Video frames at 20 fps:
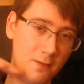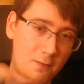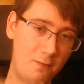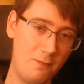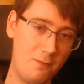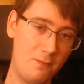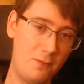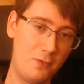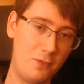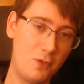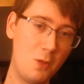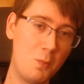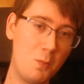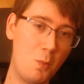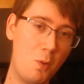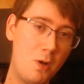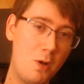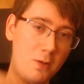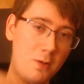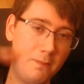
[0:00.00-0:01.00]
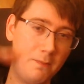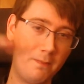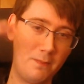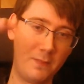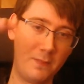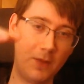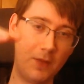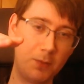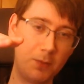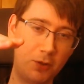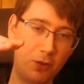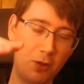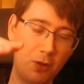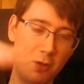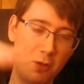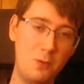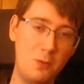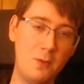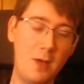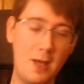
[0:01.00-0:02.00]
number 1, number 2,
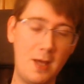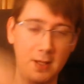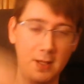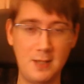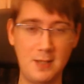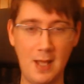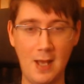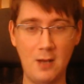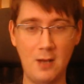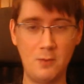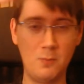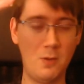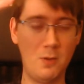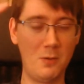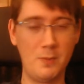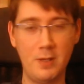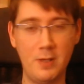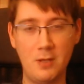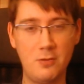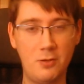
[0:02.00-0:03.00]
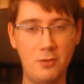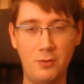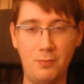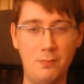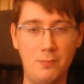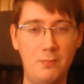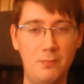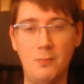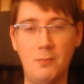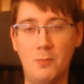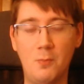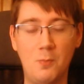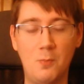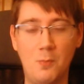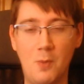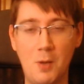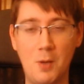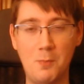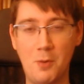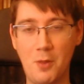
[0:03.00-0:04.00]
and now, well, we can just, why
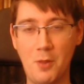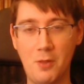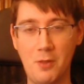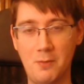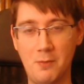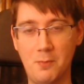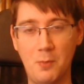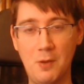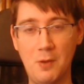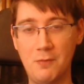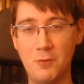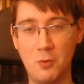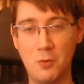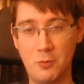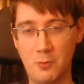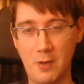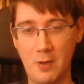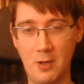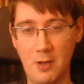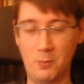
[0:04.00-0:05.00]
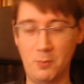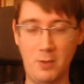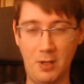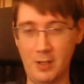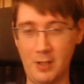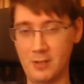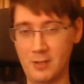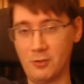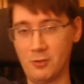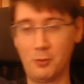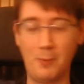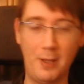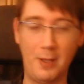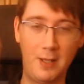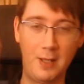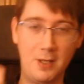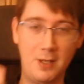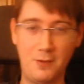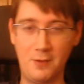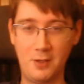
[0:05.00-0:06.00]
bother with Forge World when I can just make
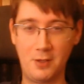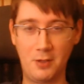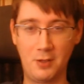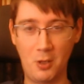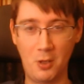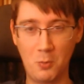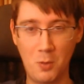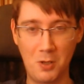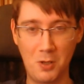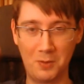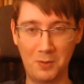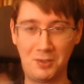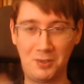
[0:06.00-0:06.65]
anything that I want?